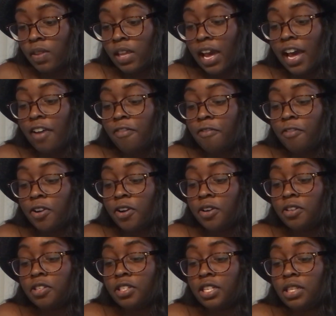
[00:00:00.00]
at
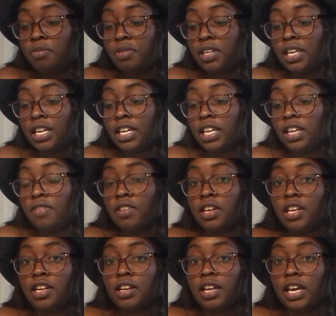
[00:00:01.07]
first, in the beginning of the
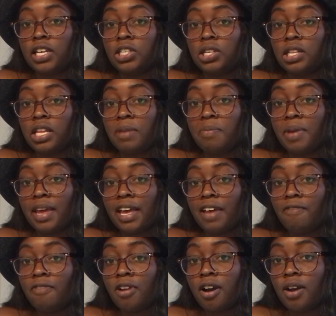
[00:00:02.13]
connection, they may
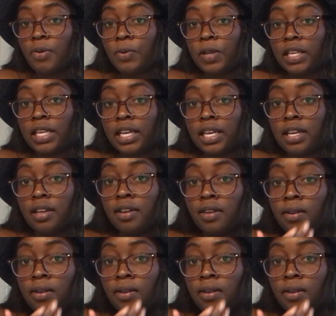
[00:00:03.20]
have not really